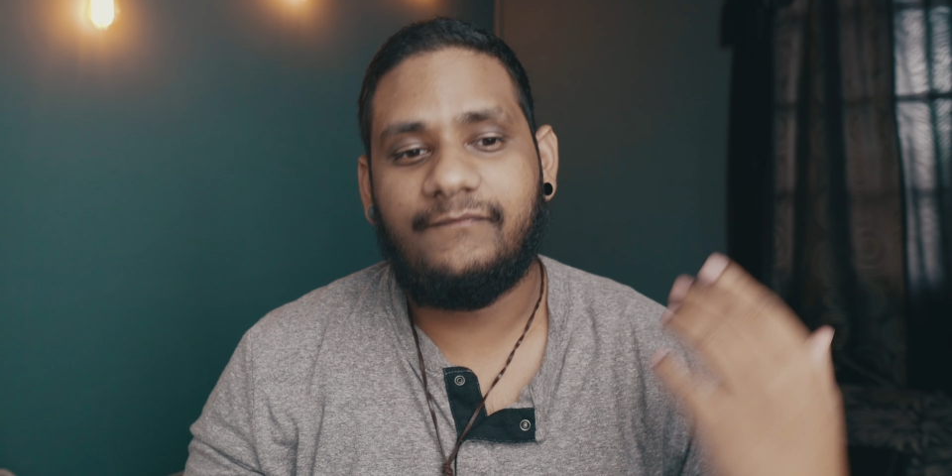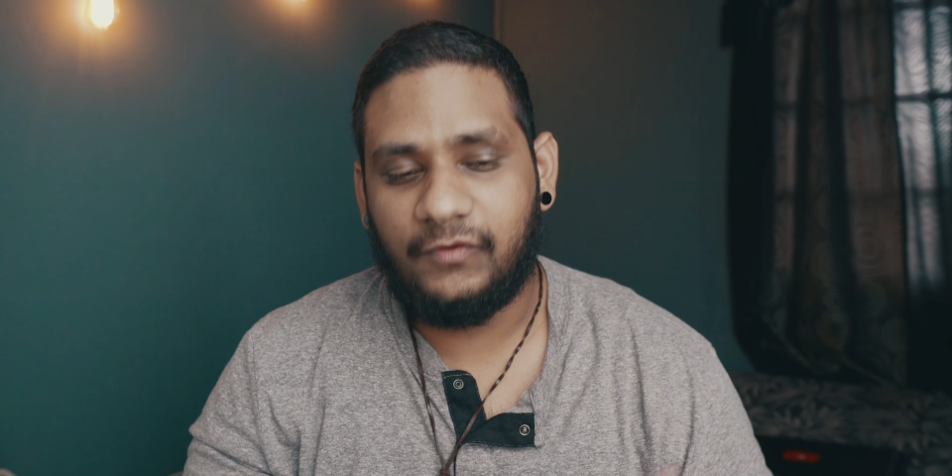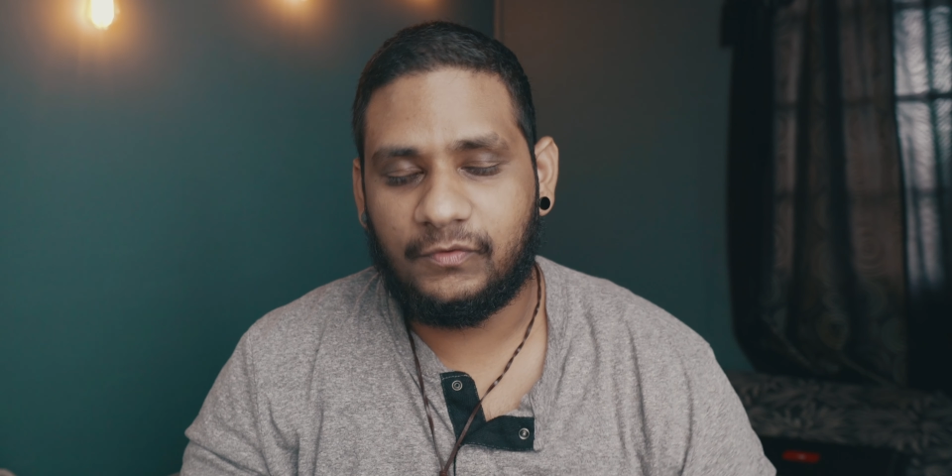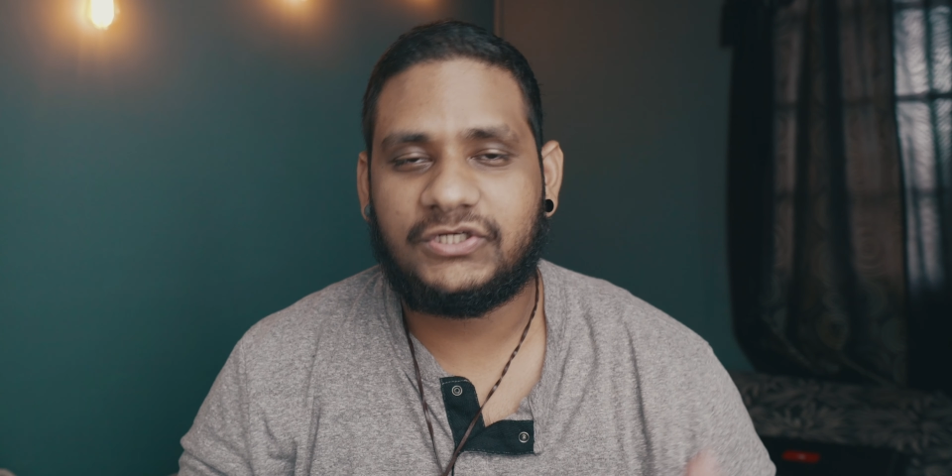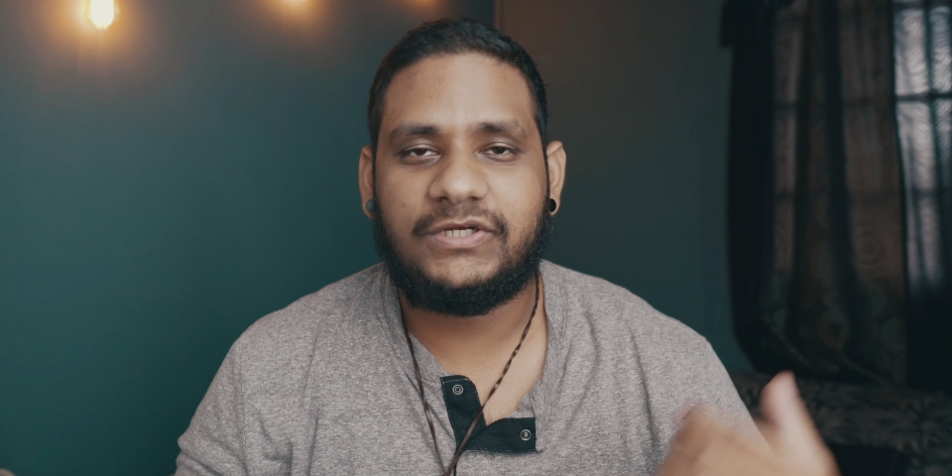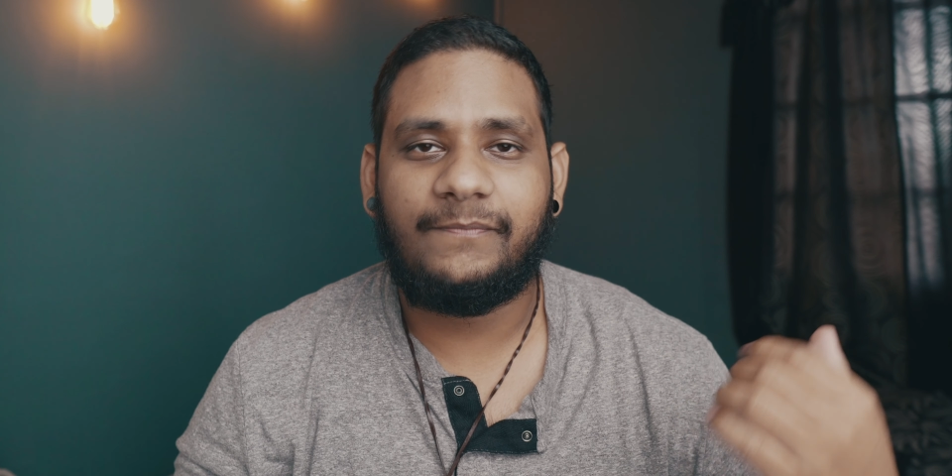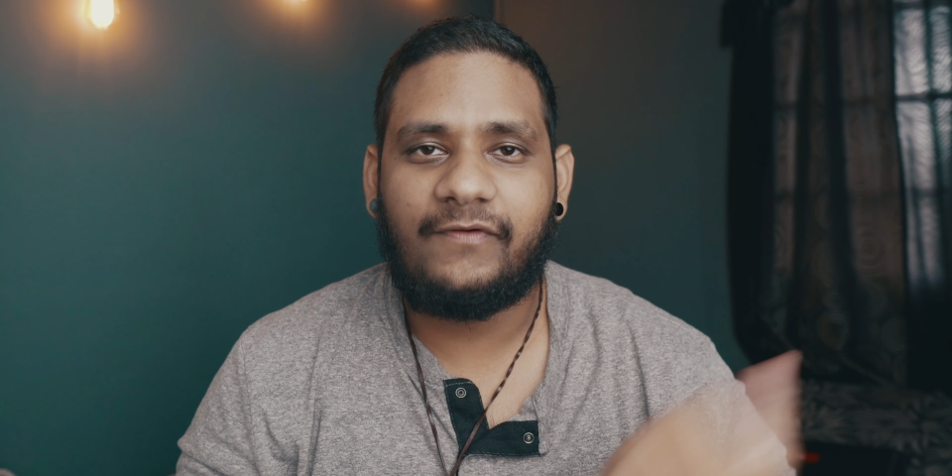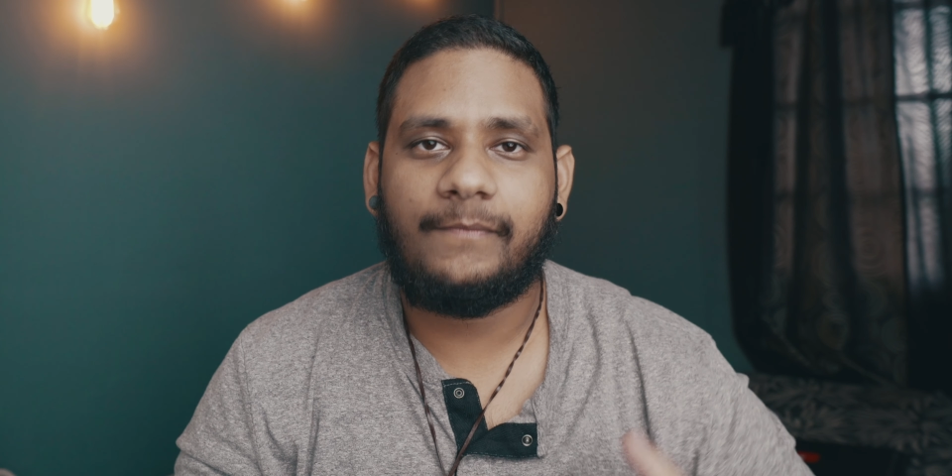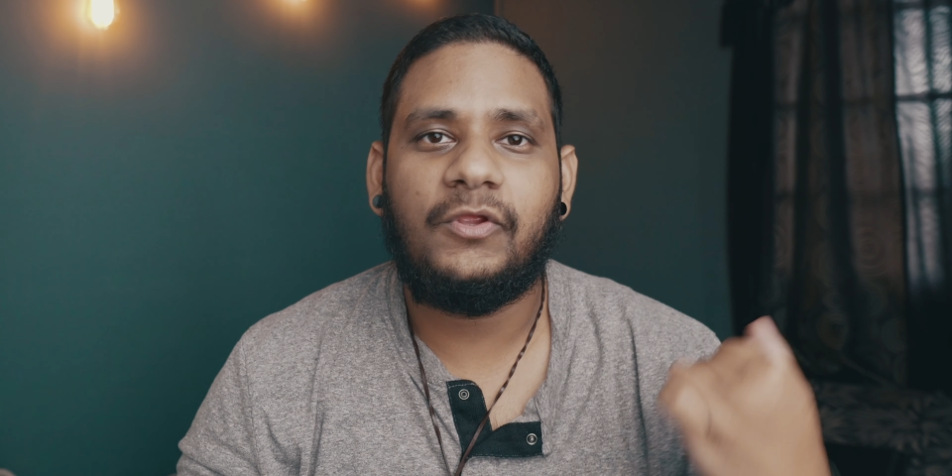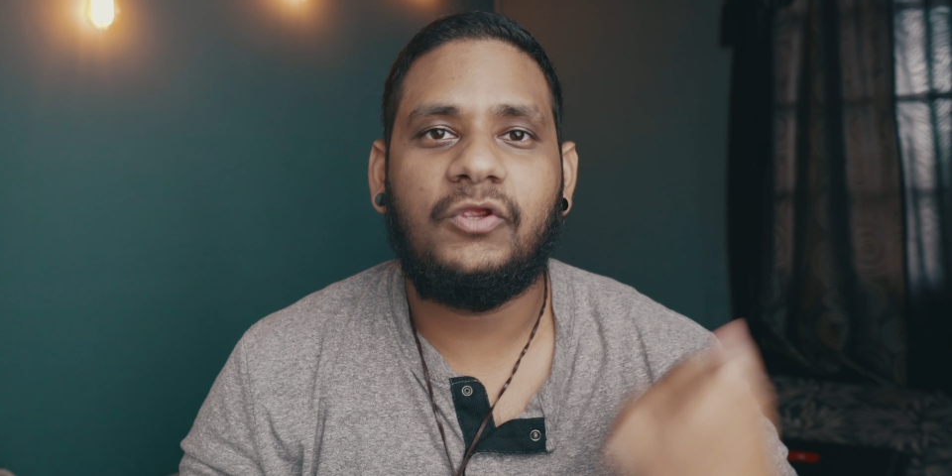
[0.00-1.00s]
Viewership
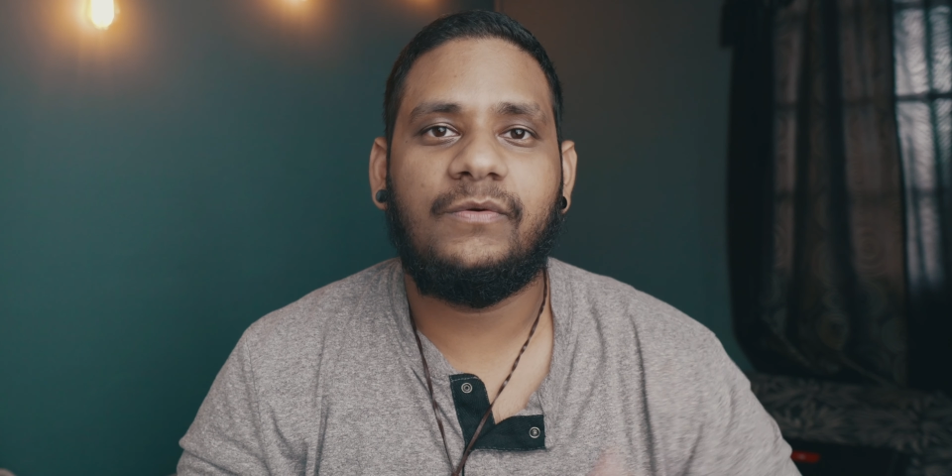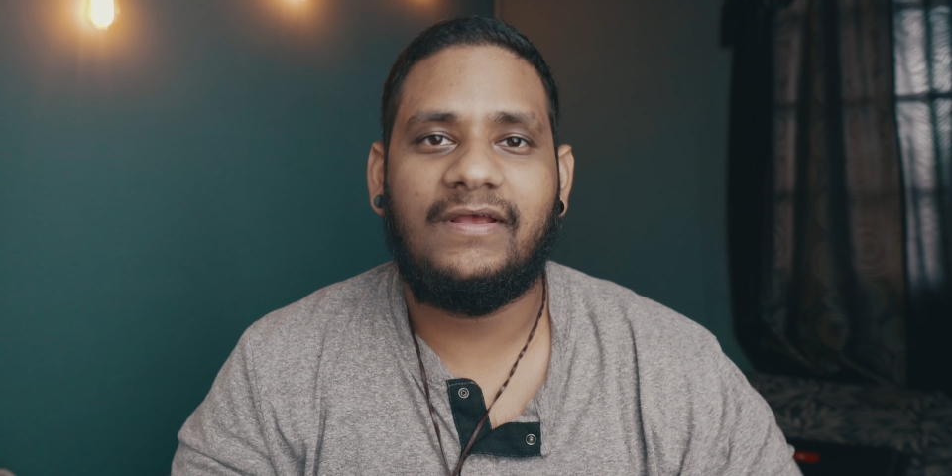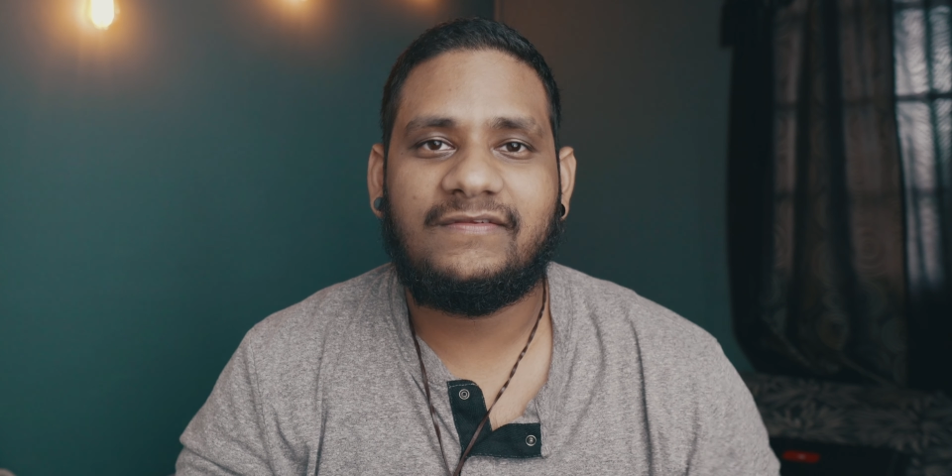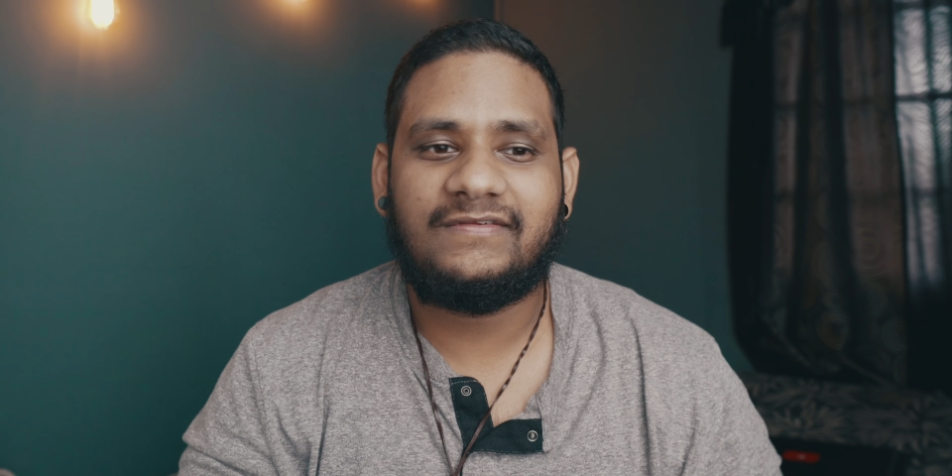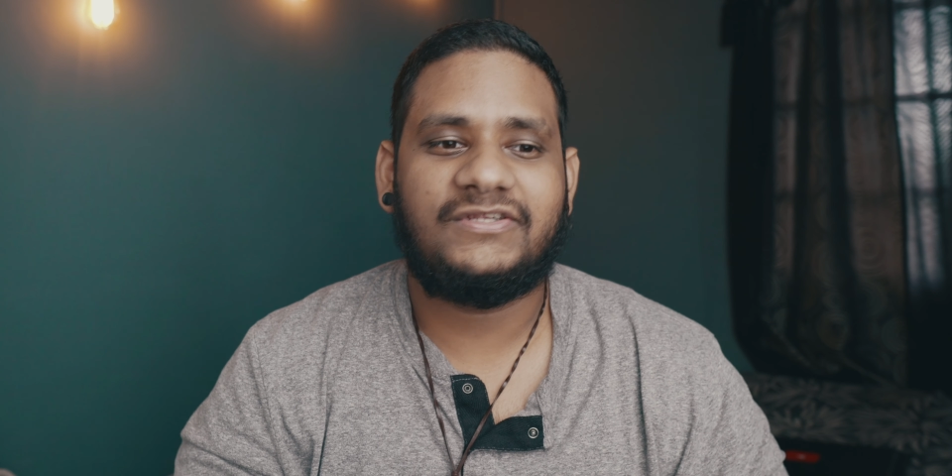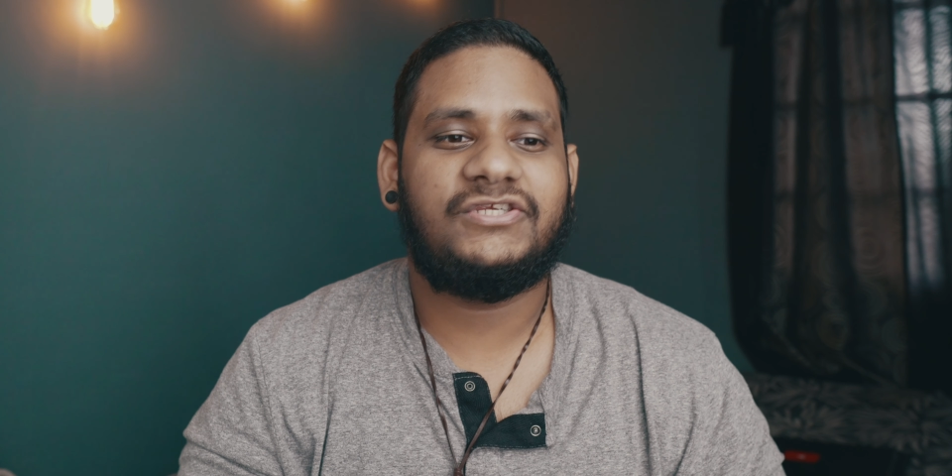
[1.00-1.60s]
from the US